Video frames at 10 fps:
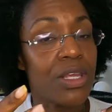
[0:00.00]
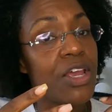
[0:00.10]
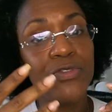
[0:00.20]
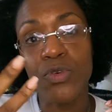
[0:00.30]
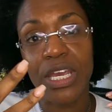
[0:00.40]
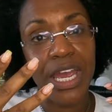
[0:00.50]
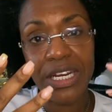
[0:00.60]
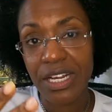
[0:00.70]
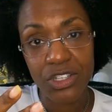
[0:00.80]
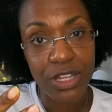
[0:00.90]
If you
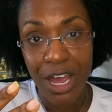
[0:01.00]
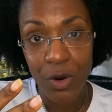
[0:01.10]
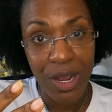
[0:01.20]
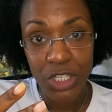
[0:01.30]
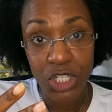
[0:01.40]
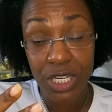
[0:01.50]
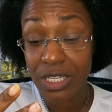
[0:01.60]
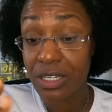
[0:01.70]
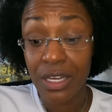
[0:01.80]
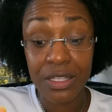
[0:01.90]
can't answer that
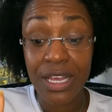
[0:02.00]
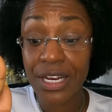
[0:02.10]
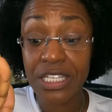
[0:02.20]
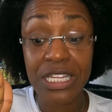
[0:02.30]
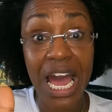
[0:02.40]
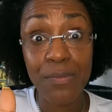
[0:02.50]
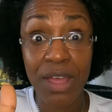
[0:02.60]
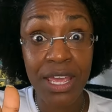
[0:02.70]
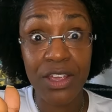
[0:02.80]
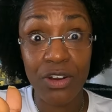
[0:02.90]
question, then it's
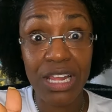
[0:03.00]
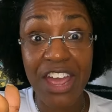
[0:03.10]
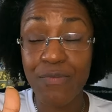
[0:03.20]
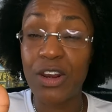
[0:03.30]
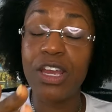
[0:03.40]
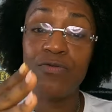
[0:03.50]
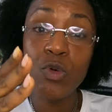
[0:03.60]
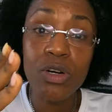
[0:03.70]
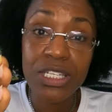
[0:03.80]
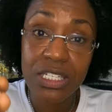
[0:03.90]
not making your life better. If
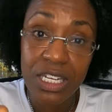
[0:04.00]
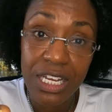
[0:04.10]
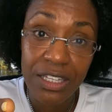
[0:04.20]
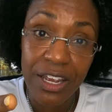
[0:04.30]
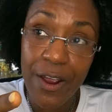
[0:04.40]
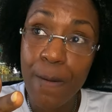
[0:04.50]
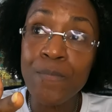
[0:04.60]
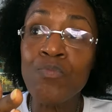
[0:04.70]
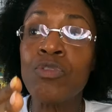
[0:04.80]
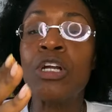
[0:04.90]
you are sitting
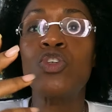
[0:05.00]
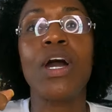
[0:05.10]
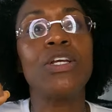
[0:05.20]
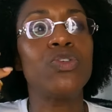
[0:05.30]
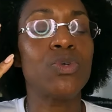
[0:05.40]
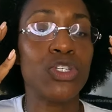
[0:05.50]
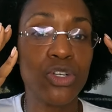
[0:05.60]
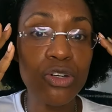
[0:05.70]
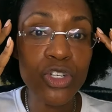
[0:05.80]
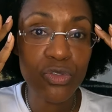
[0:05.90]
there trying to do a
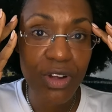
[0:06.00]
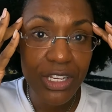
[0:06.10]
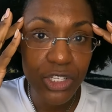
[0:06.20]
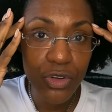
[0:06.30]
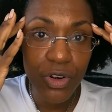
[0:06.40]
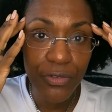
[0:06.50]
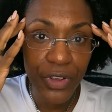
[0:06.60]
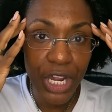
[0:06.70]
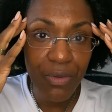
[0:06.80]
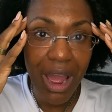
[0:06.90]
search and rescue to
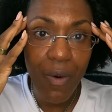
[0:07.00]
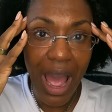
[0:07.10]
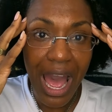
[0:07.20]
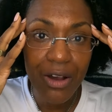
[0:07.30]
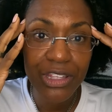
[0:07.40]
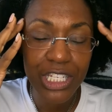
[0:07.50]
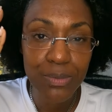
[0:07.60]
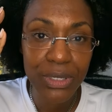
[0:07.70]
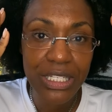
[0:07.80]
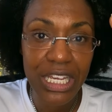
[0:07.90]
figure out how
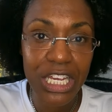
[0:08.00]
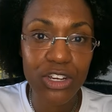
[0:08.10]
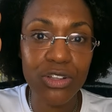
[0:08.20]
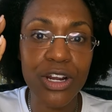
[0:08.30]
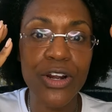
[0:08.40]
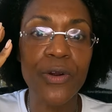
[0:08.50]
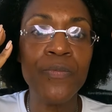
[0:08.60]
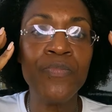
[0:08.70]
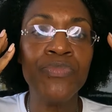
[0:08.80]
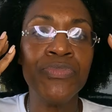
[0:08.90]
this
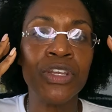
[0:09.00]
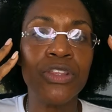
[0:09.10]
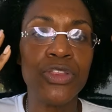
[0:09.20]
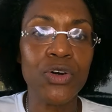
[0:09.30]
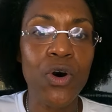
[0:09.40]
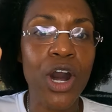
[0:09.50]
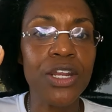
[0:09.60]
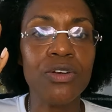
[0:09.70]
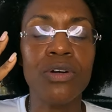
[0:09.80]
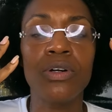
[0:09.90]
particular
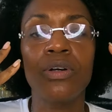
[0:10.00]
thought,